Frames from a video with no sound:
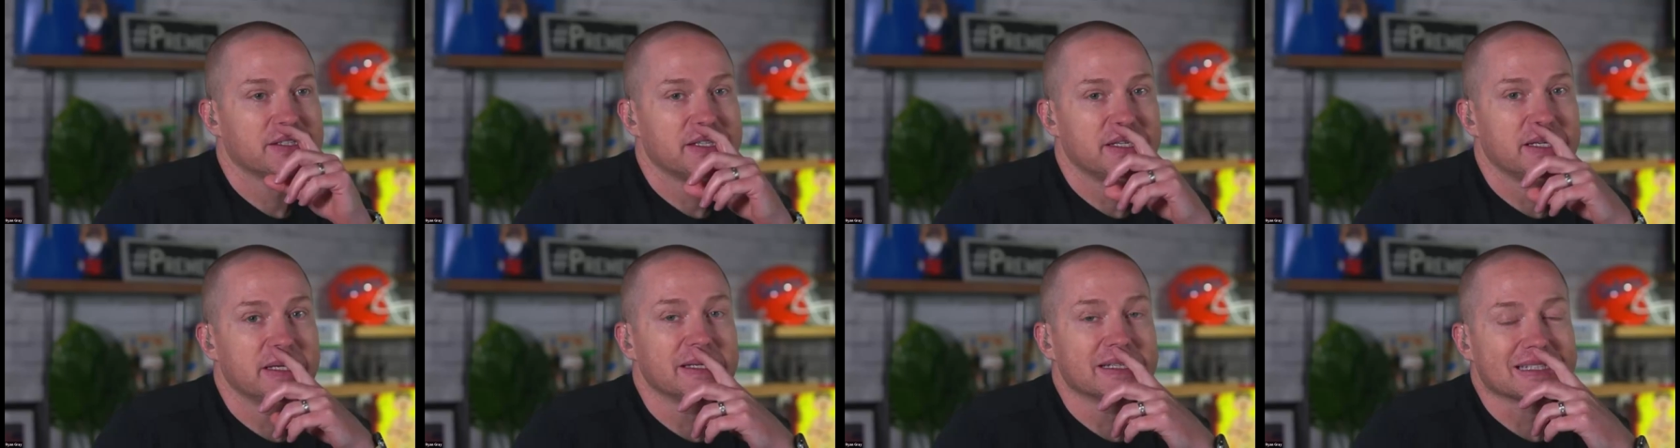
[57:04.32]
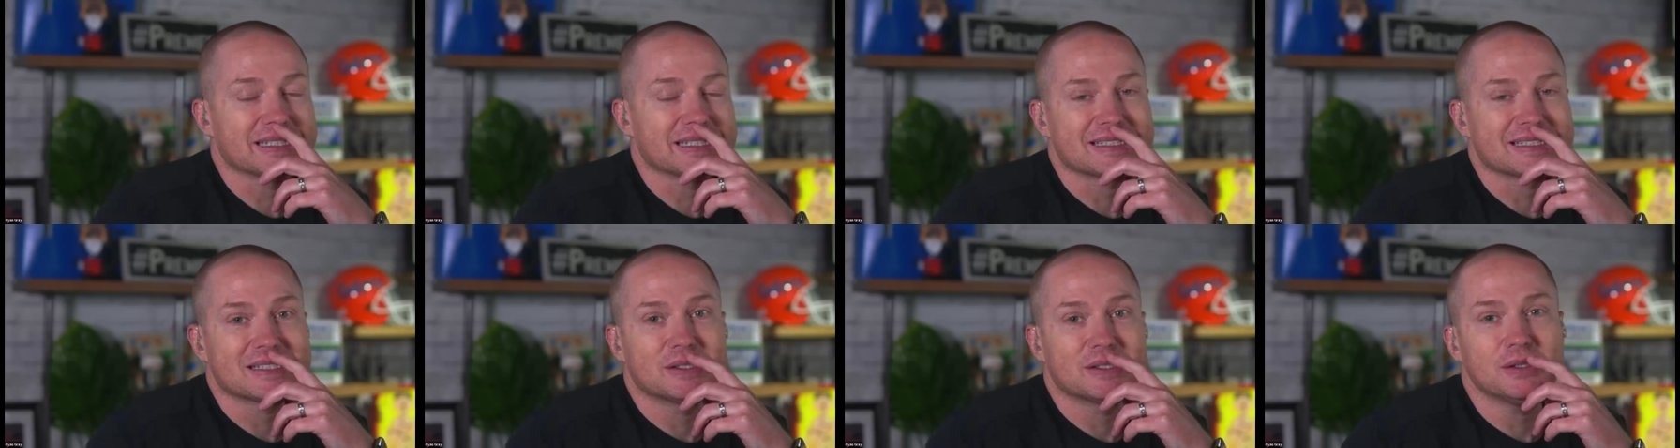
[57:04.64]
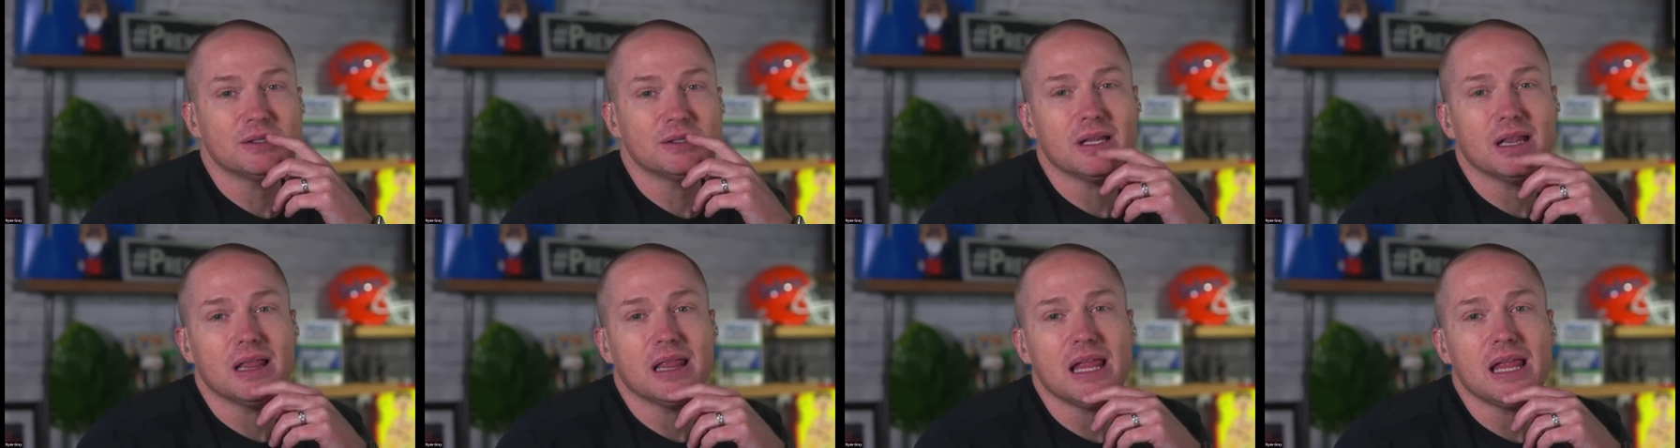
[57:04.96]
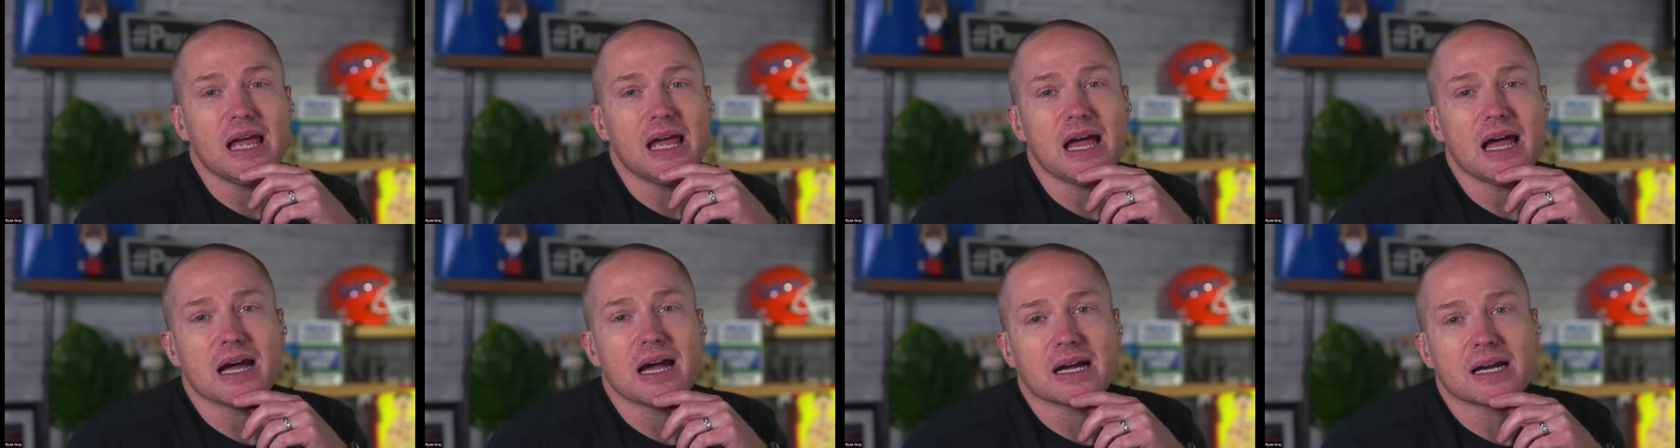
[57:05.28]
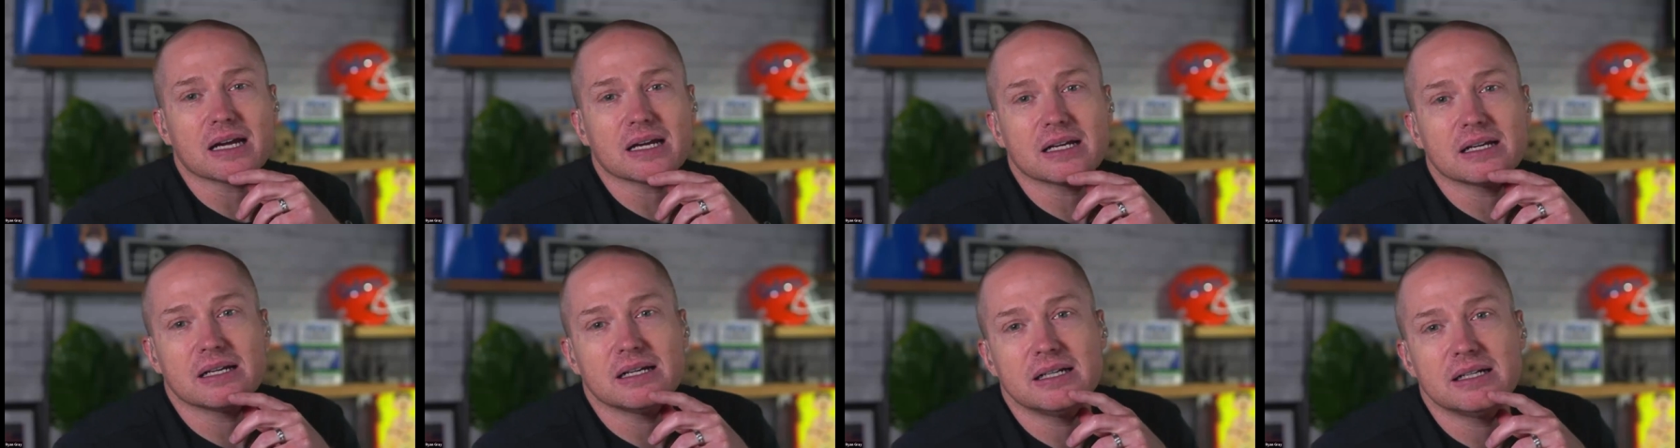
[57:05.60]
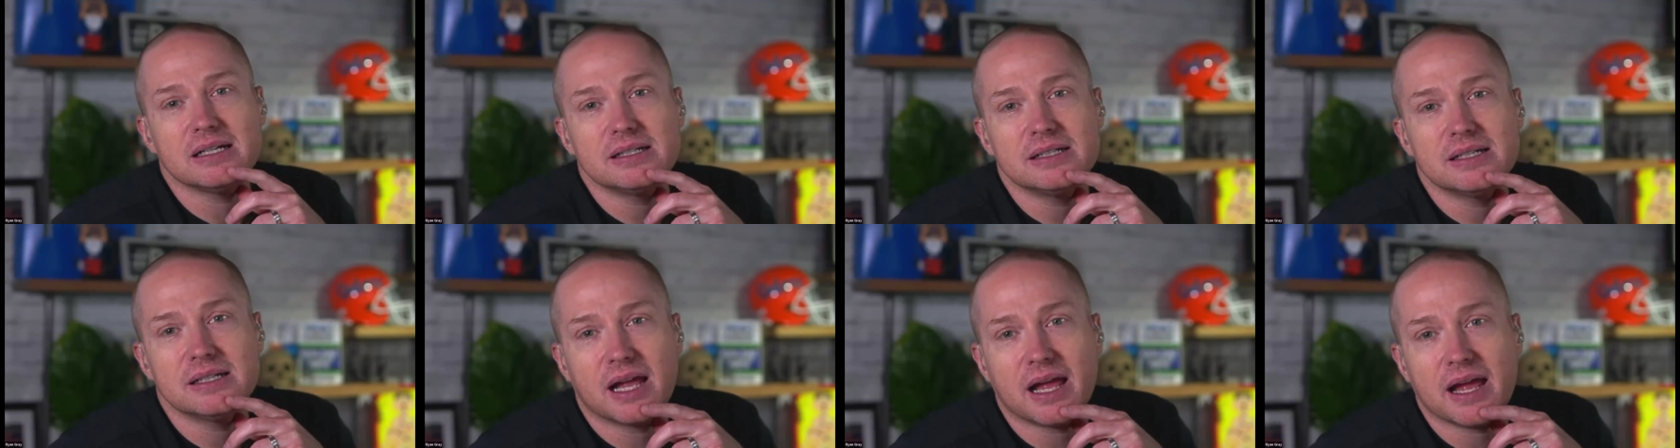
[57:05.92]
yes. Good luck.
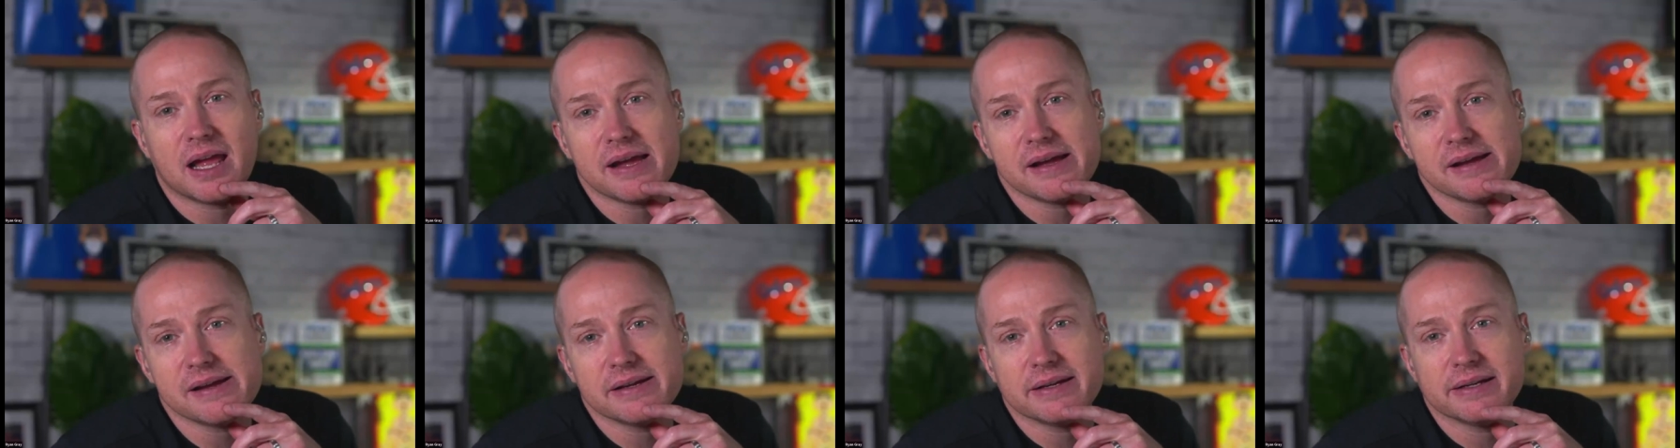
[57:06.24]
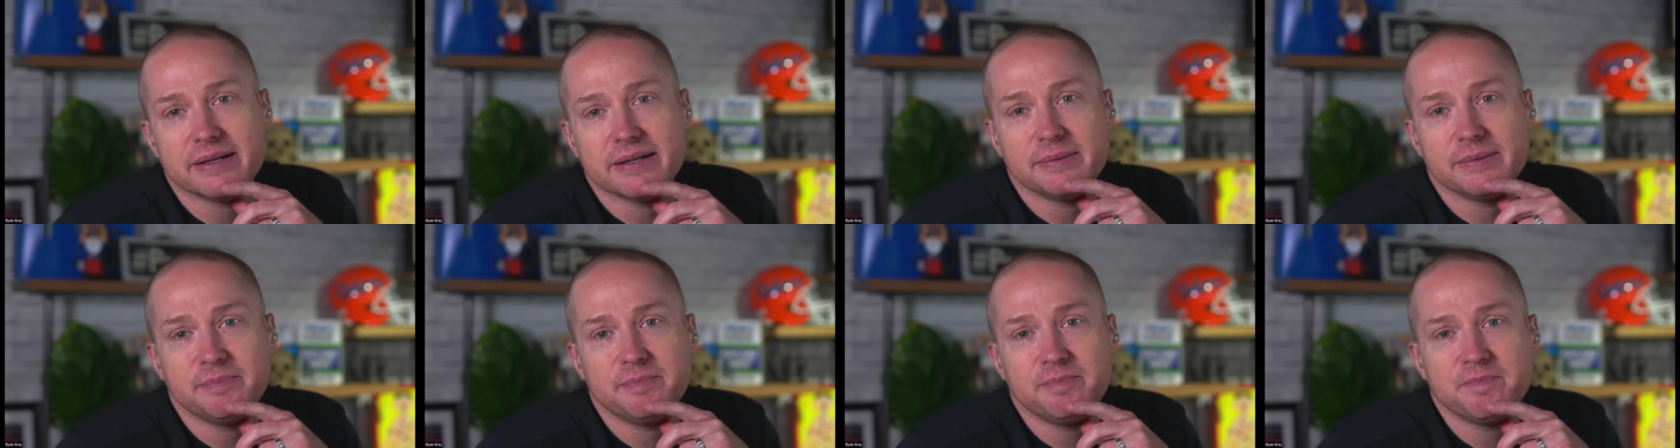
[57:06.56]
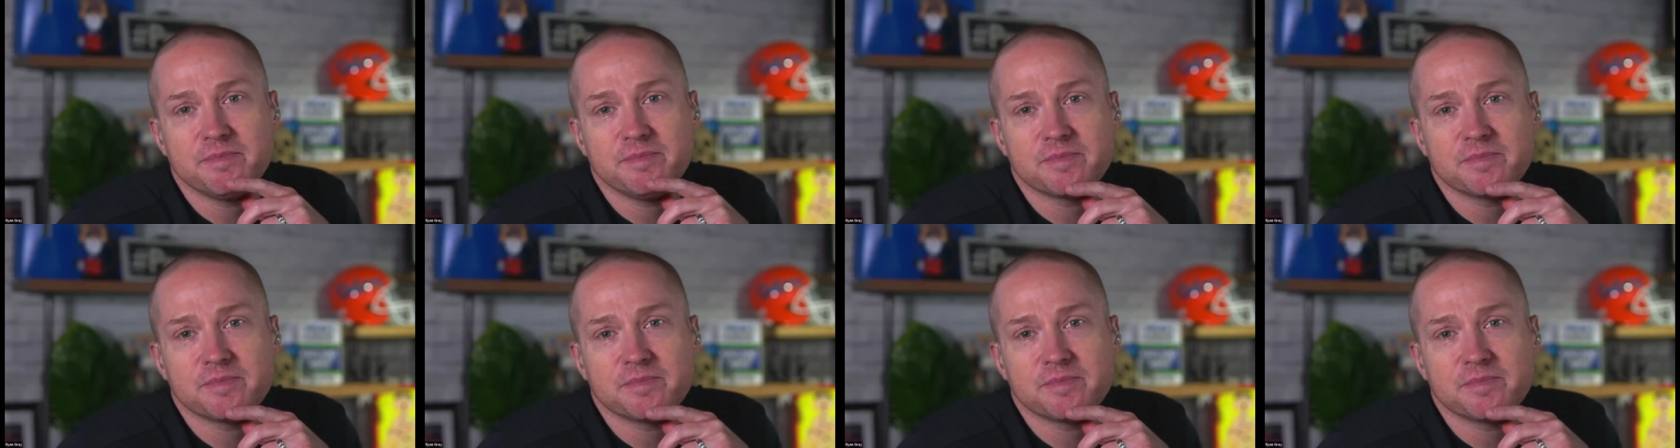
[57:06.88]
Um,